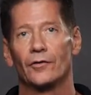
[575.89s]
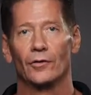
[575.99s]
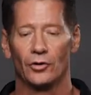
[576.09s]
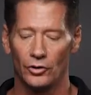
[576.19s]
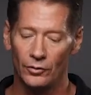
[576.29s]
So
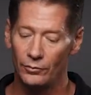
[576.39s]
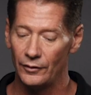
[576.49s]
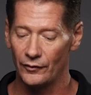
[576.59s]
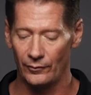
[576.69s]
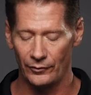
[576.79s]
it could be
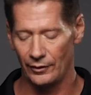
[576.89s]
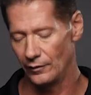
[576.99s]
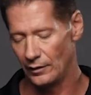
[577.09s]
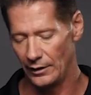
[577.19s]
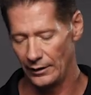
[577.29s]
something
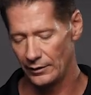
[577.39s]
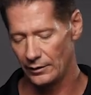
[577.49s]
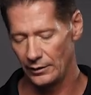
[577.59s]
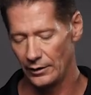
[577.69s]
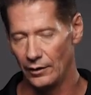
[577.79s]

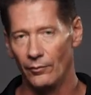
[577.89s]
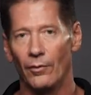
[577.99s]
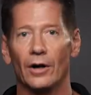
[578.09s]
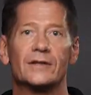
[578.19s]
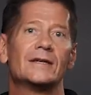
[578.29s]
like, you know,
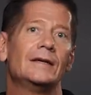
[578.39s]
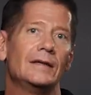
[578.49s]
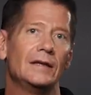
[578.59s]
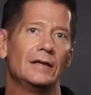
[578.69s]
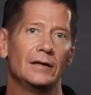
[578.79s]

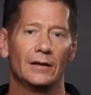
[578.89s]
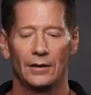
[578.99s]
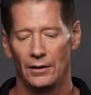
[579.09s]
martini,